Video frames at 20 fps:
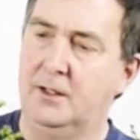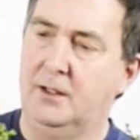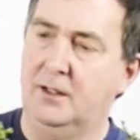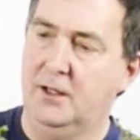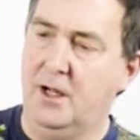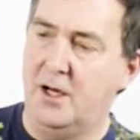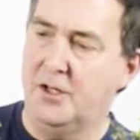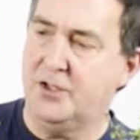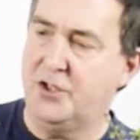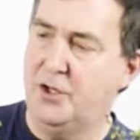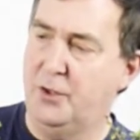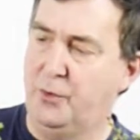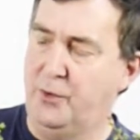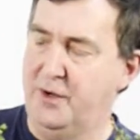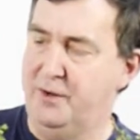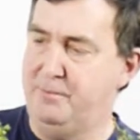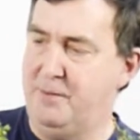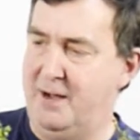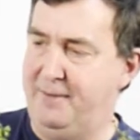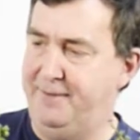Larix are one
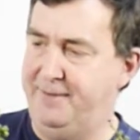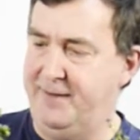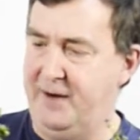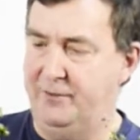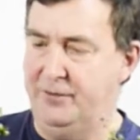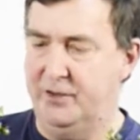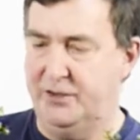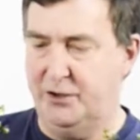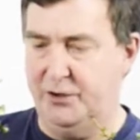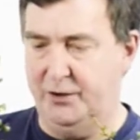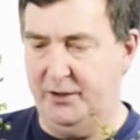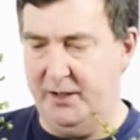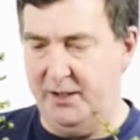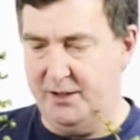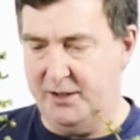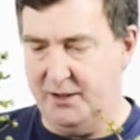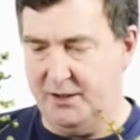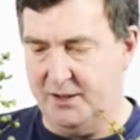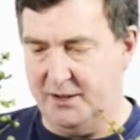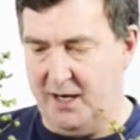of my favourite
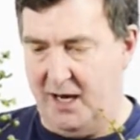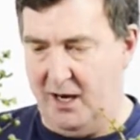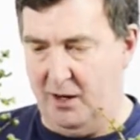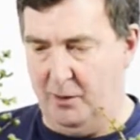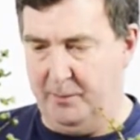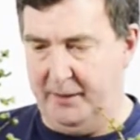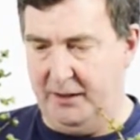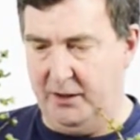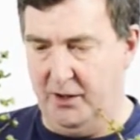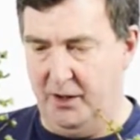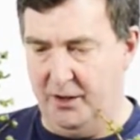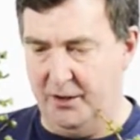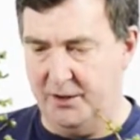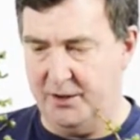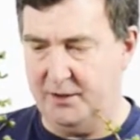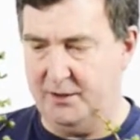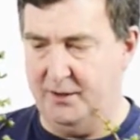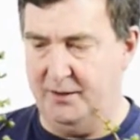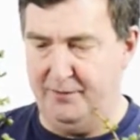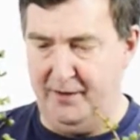trees to style
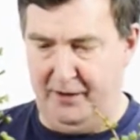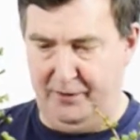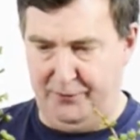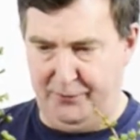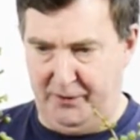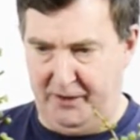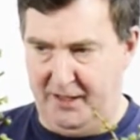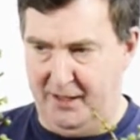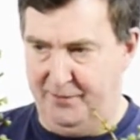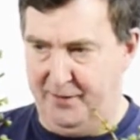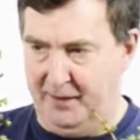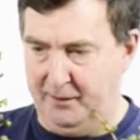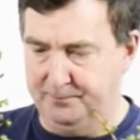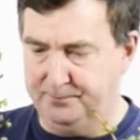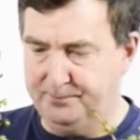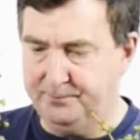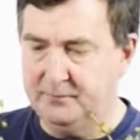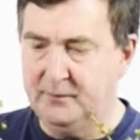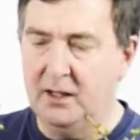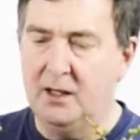because they're very forgiving.
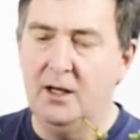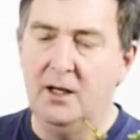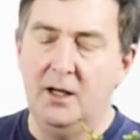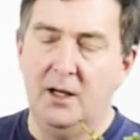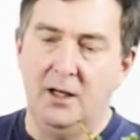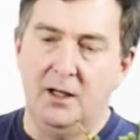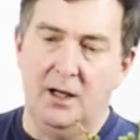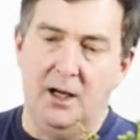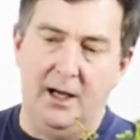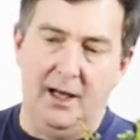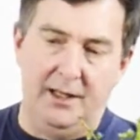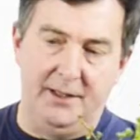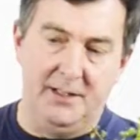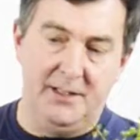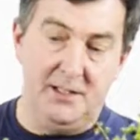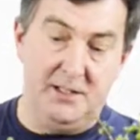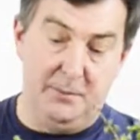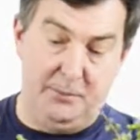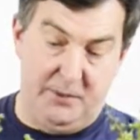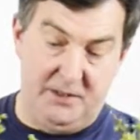
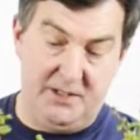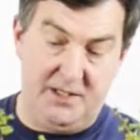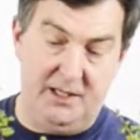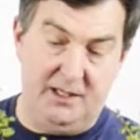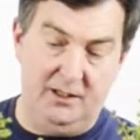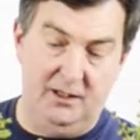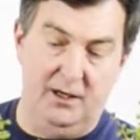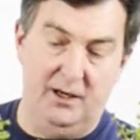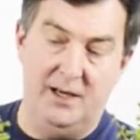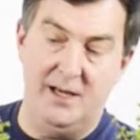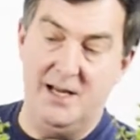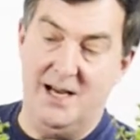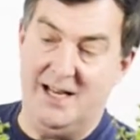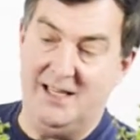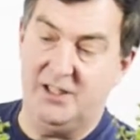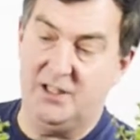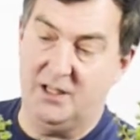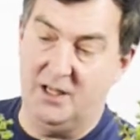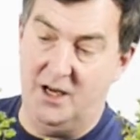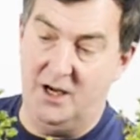This is a particularly
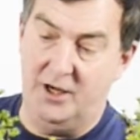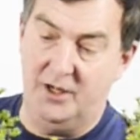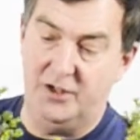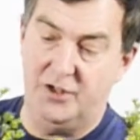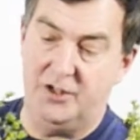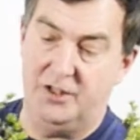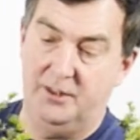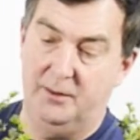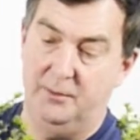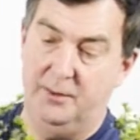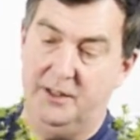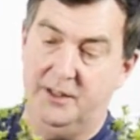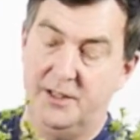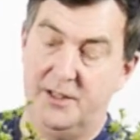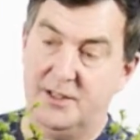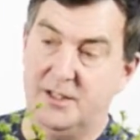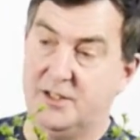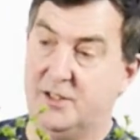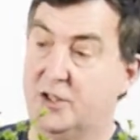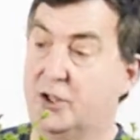nice larch
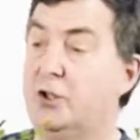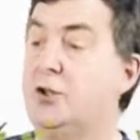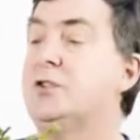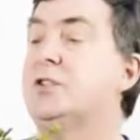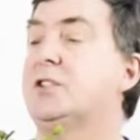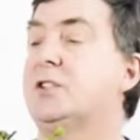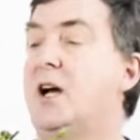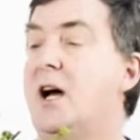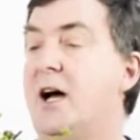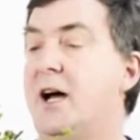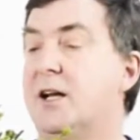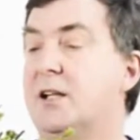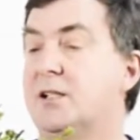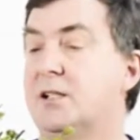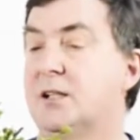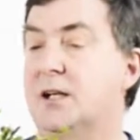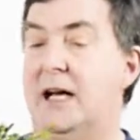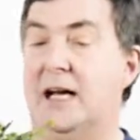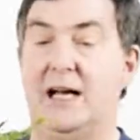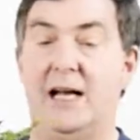because it's a good
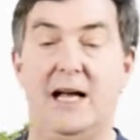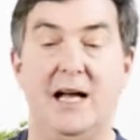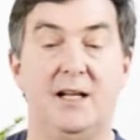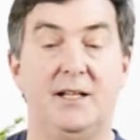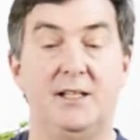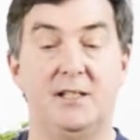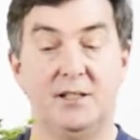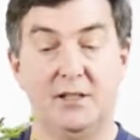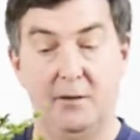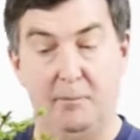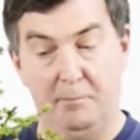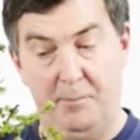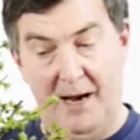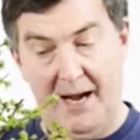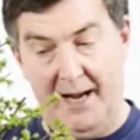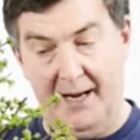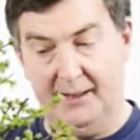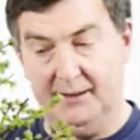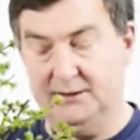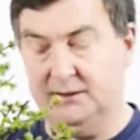size and it's
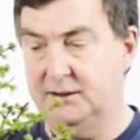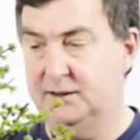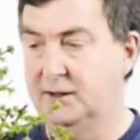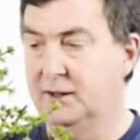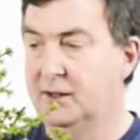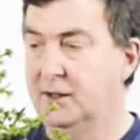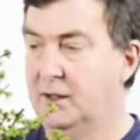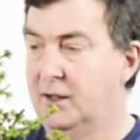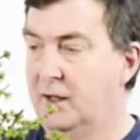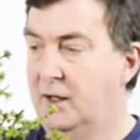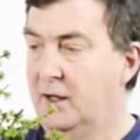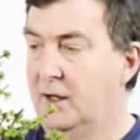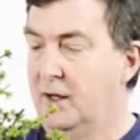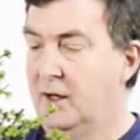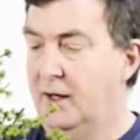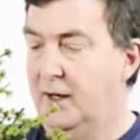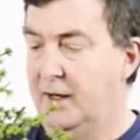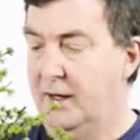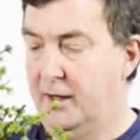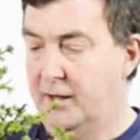compact.
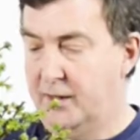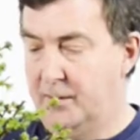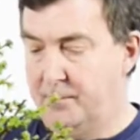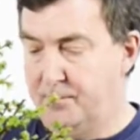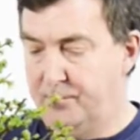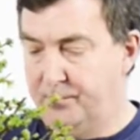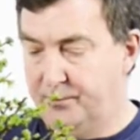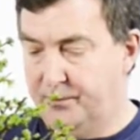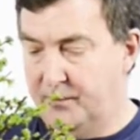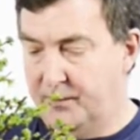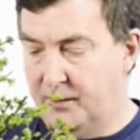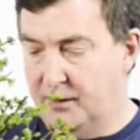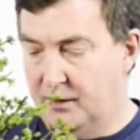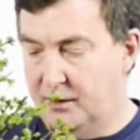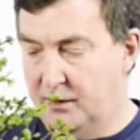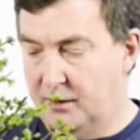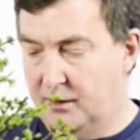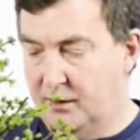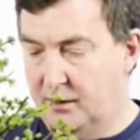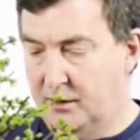
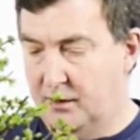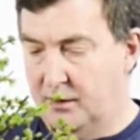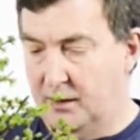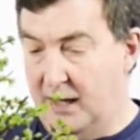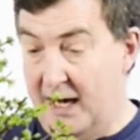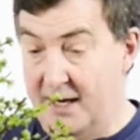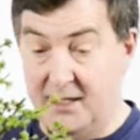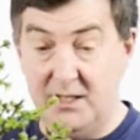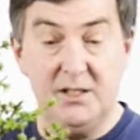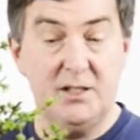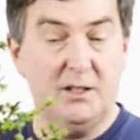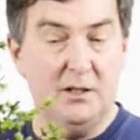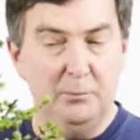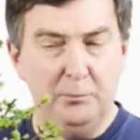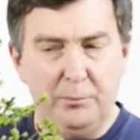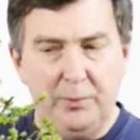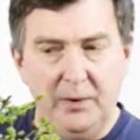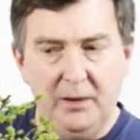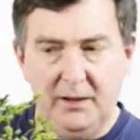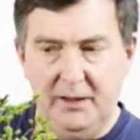And it's
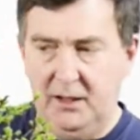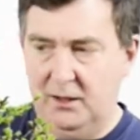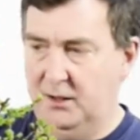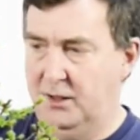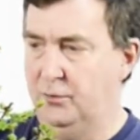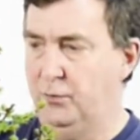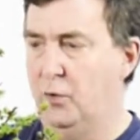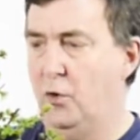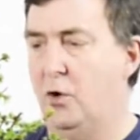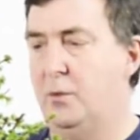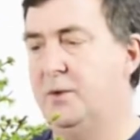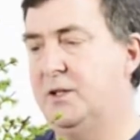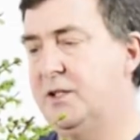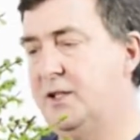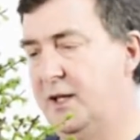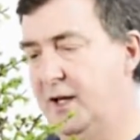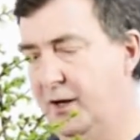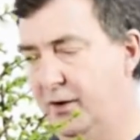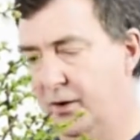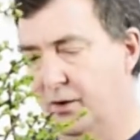completely raw
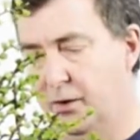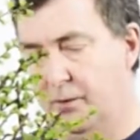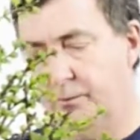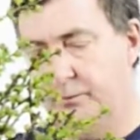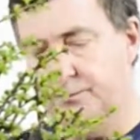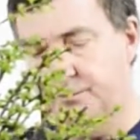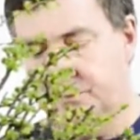material,